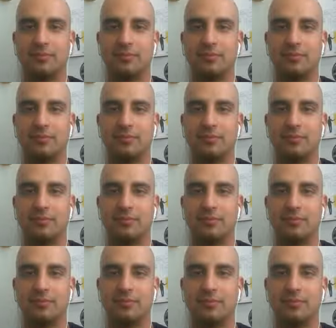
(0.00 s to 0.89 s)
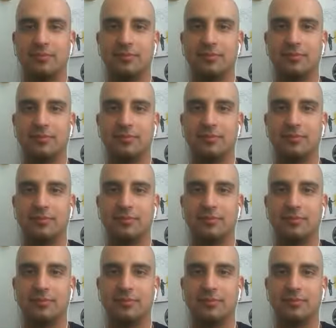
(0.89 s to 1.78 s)

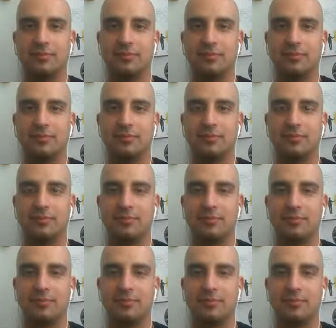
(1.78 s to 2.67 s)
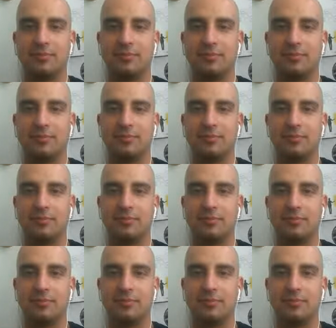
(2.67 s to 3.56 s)

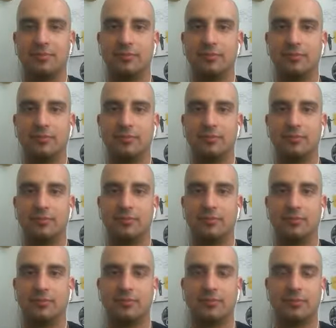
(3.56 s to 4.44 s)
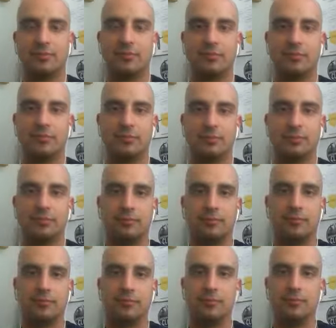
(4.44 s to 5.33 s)

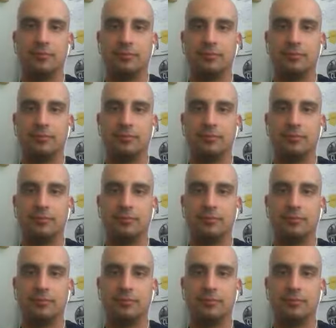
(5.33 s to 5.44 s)
[no speech]